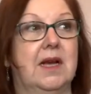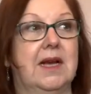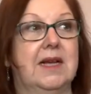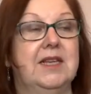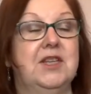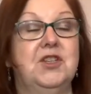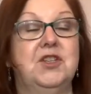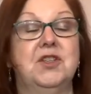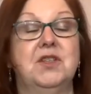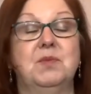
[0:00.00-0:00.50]

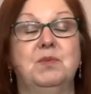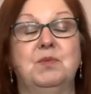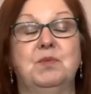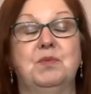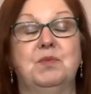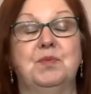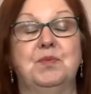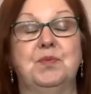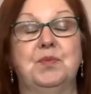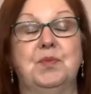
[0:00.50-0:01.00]
it just
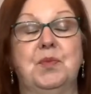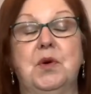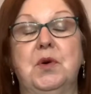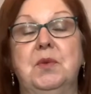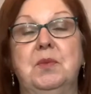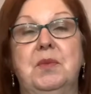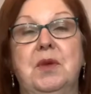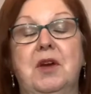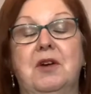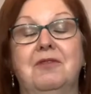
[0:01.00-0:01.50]

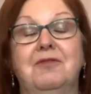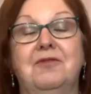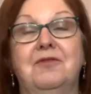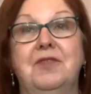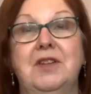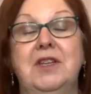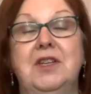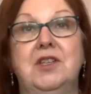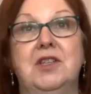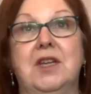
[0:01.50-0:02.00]
put me off
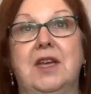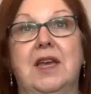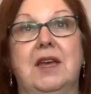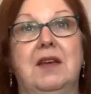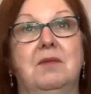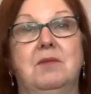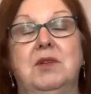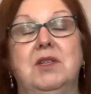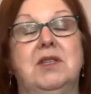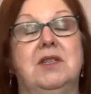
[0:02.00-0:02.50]
finishing
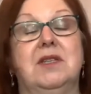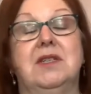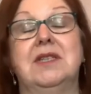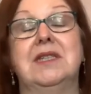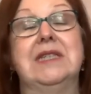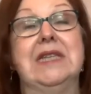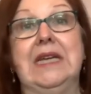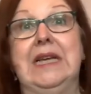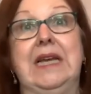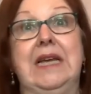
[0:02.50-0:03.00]
it, which is
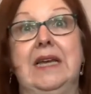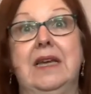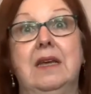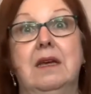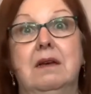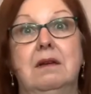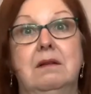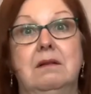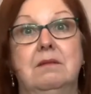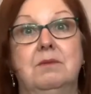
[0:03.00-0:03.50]

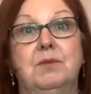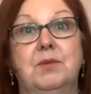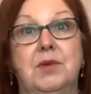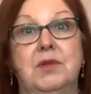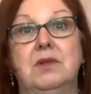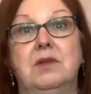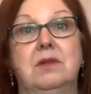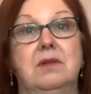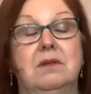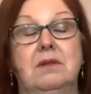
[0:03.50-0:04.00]
silly,
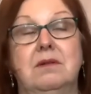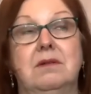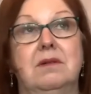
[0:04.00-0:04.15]
but